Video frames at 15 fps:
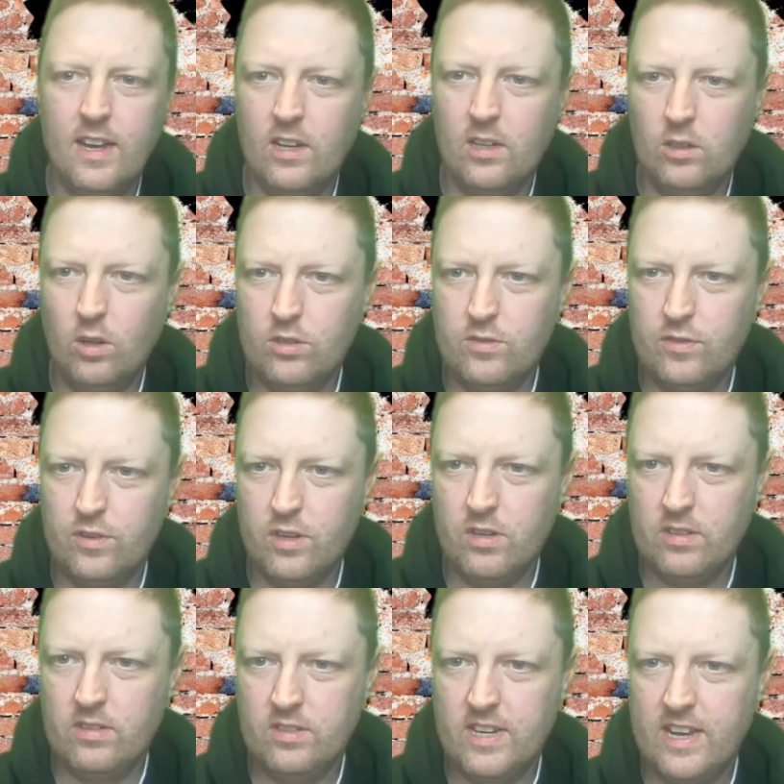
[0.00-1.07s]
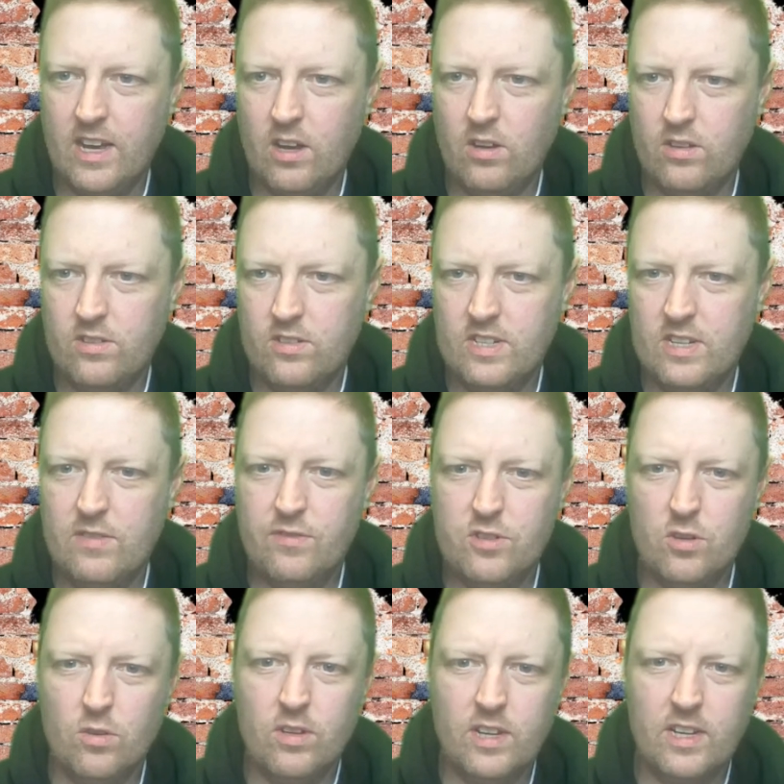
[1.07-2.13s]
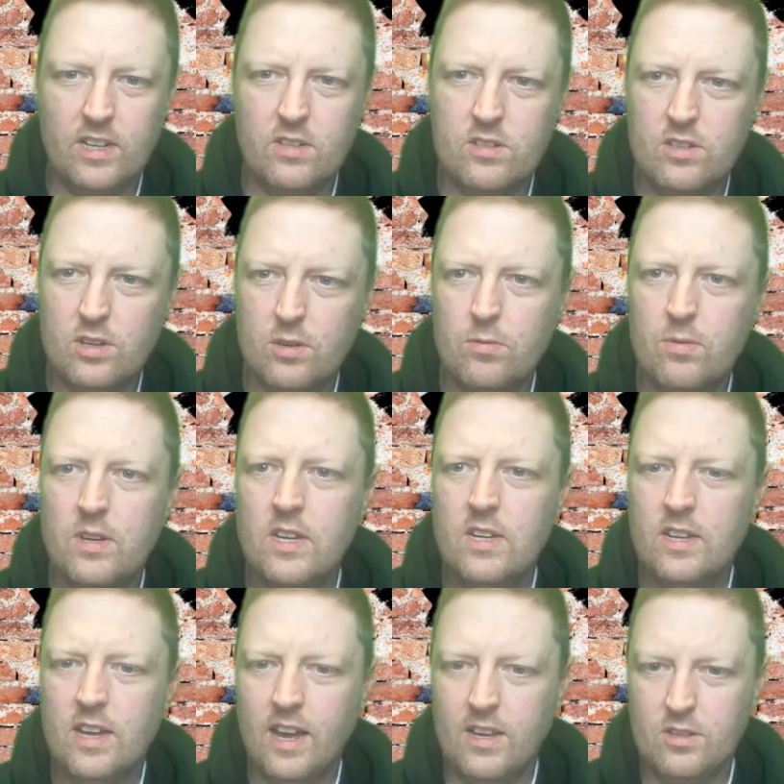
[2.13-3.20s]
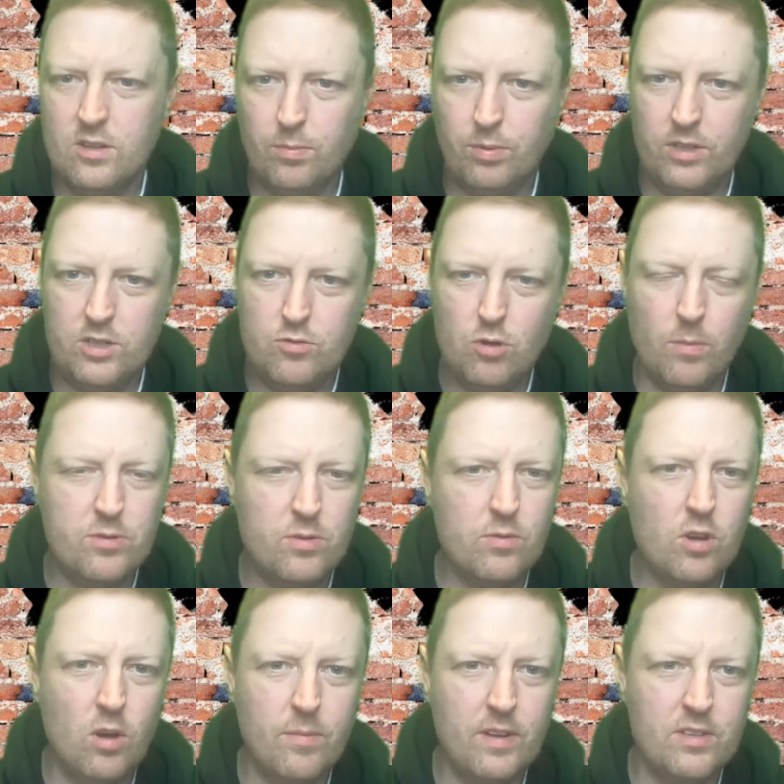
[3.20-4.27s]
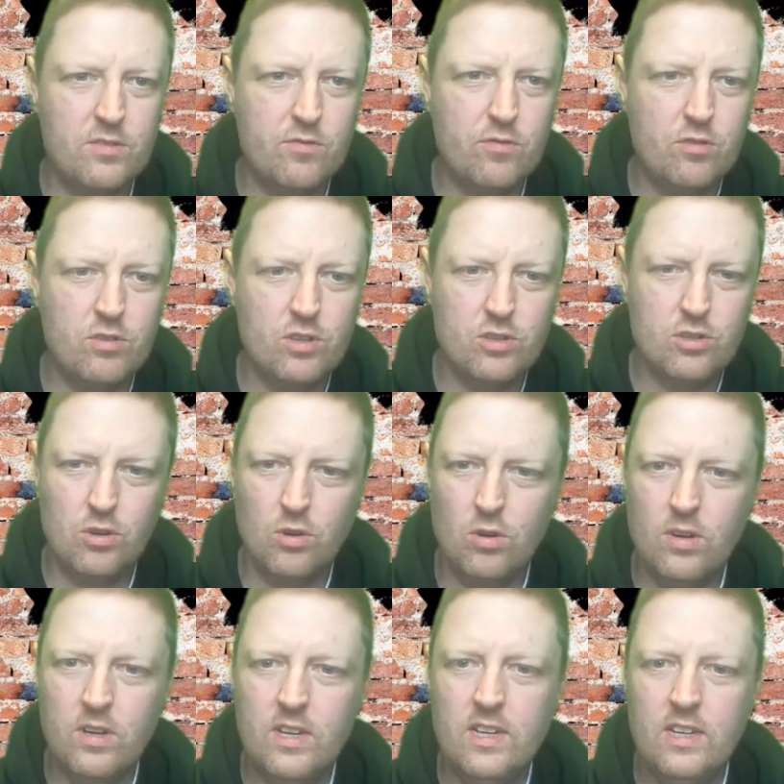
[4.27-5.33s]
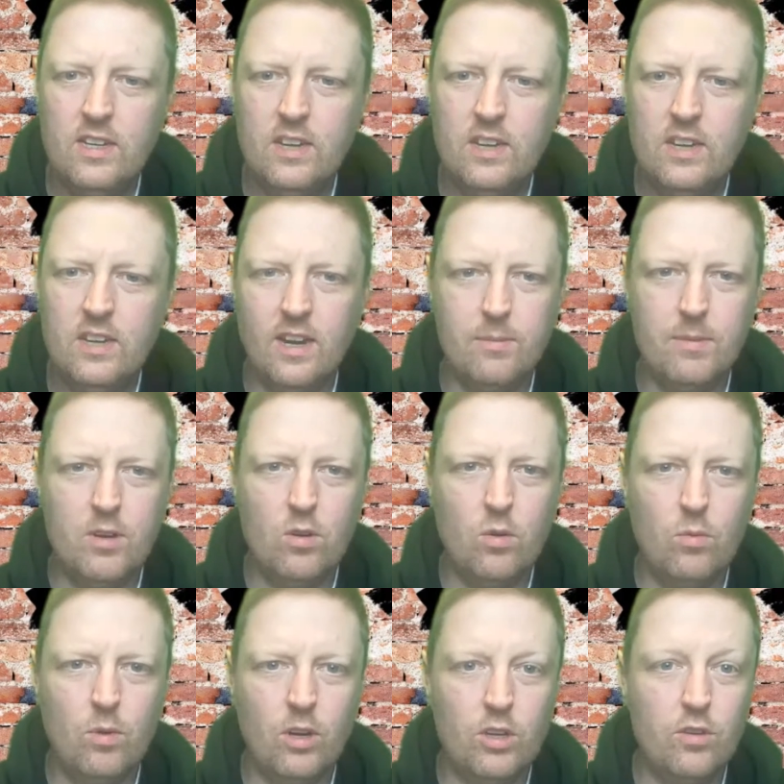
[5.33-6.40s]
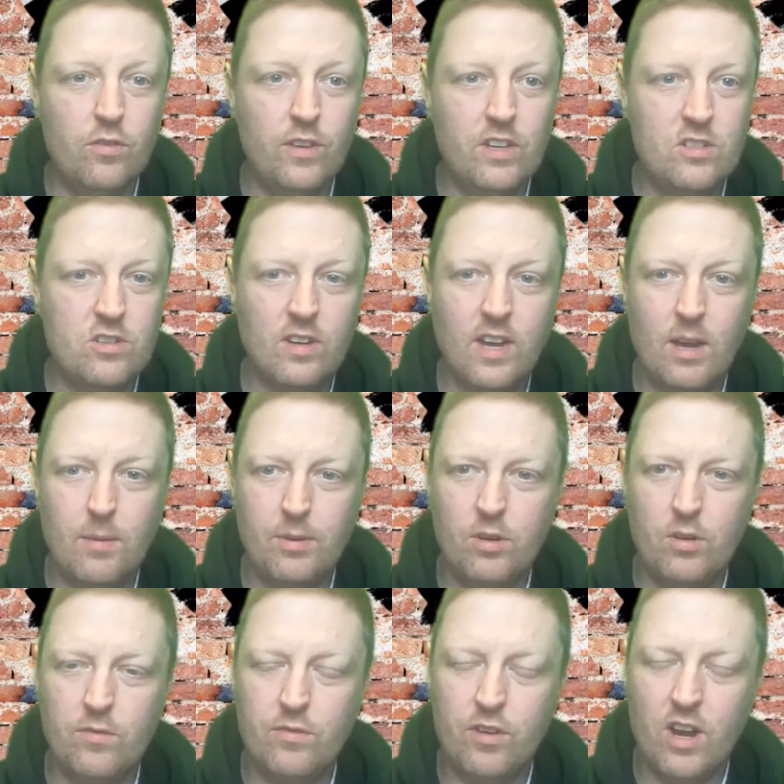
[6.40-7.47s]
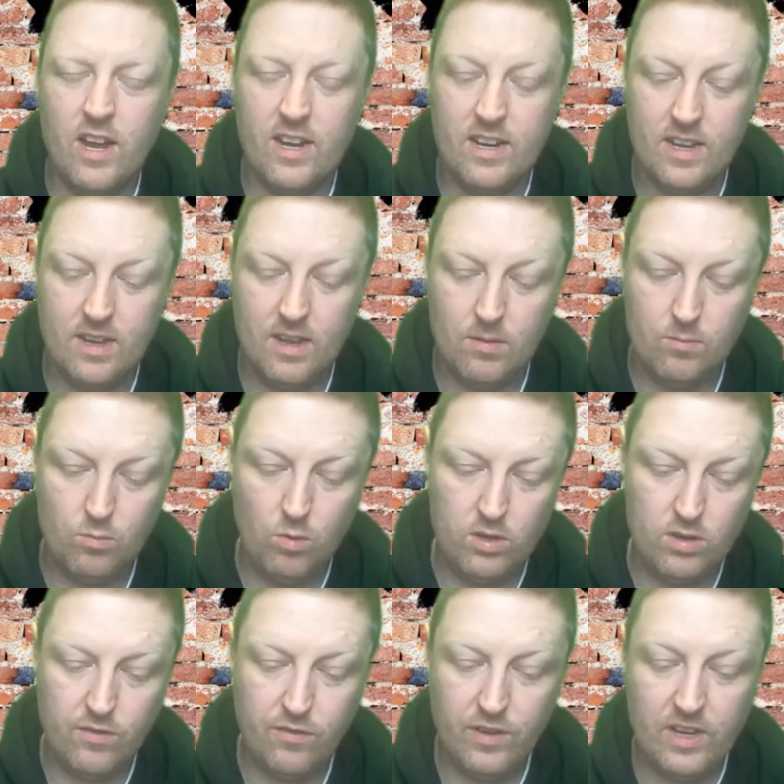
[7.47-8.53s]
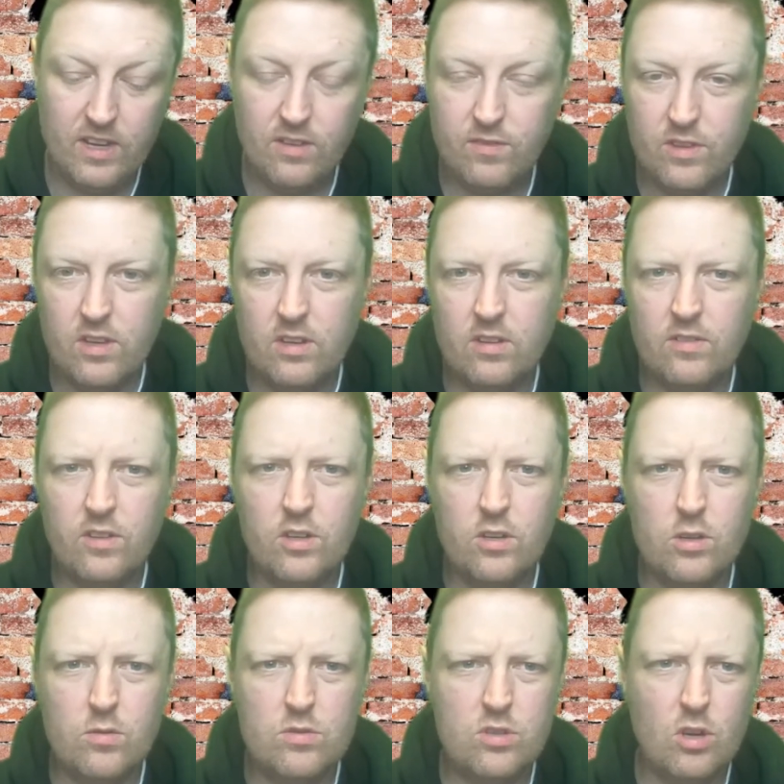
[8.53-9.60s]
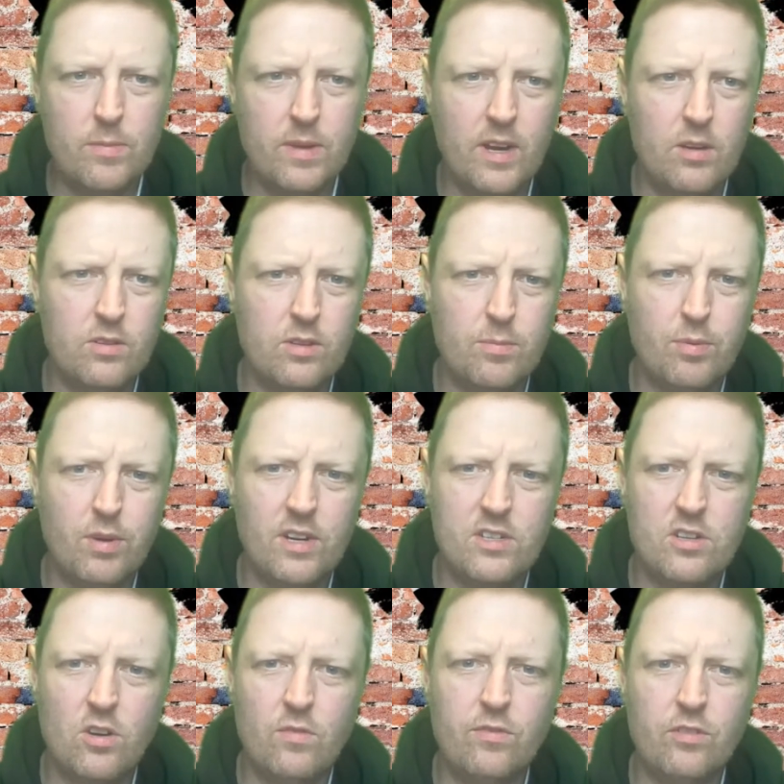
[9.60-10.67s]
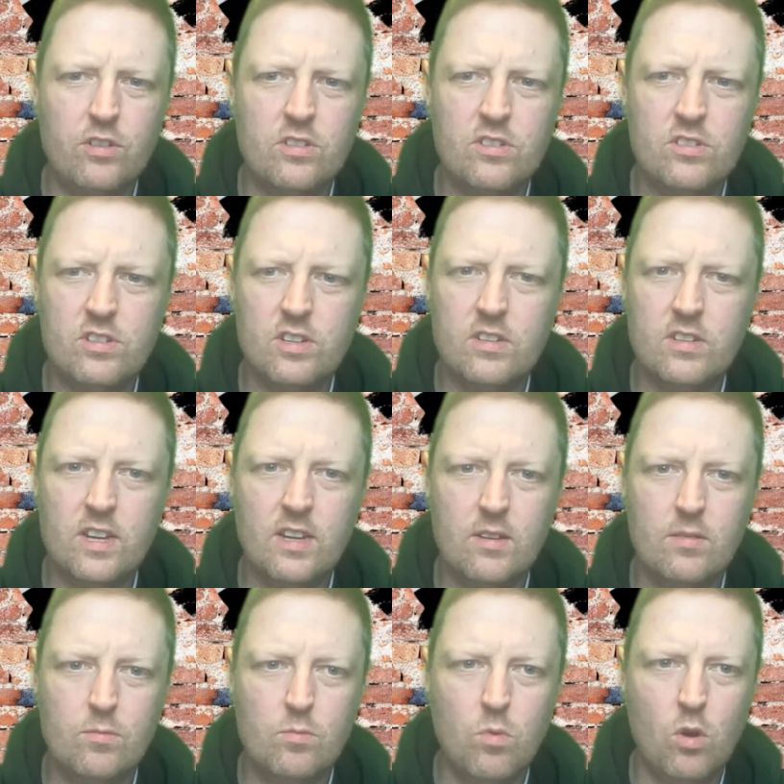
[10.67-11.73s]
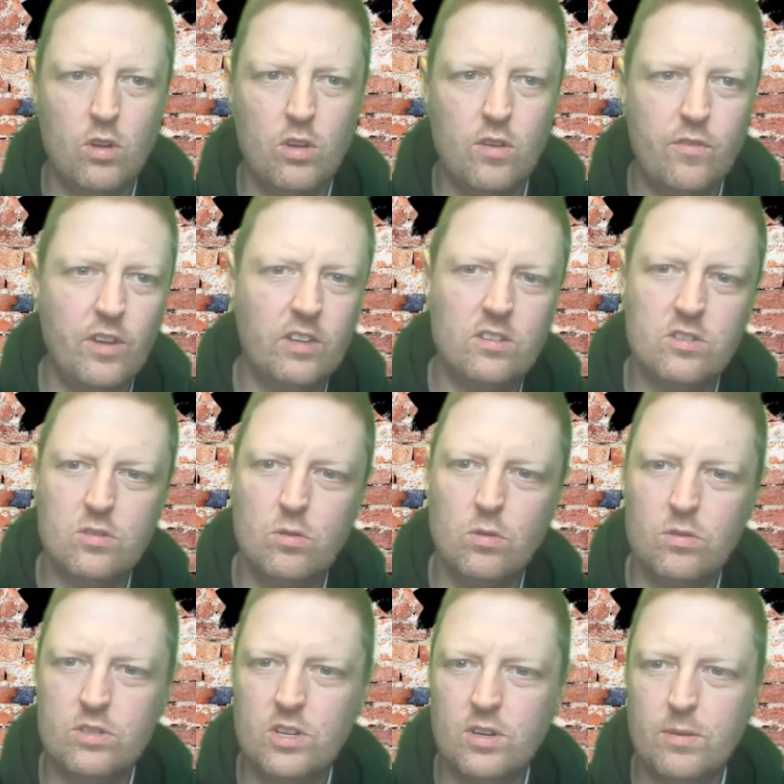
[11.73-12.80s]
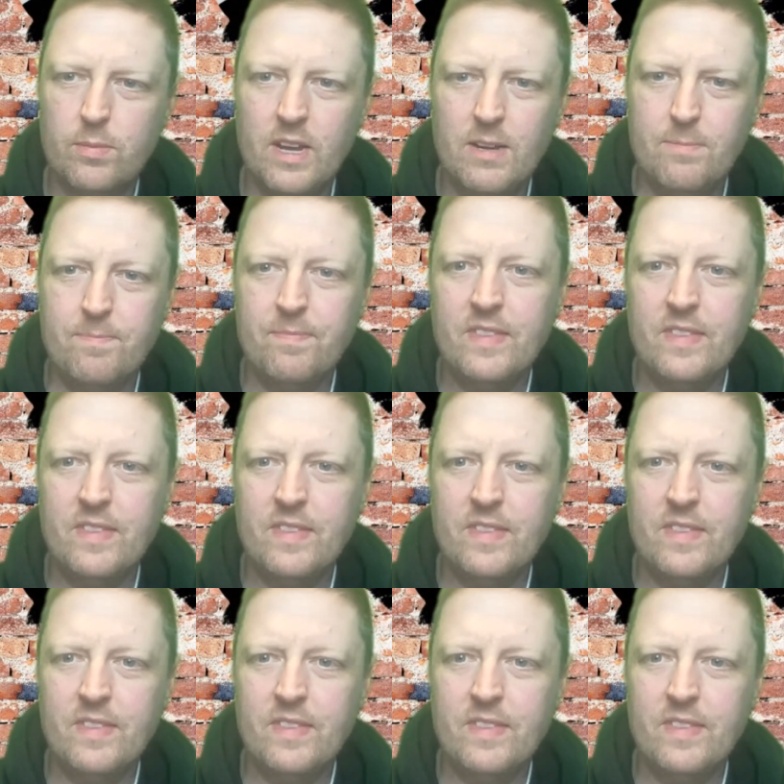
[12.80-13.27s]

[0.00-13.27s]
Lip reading: Lots for you to get our teeth sunk into. So please drop some comments through the show and let me know what you think is going to happen on Friday and what you think of the news coming out of the press conference and what you think the score is going to be.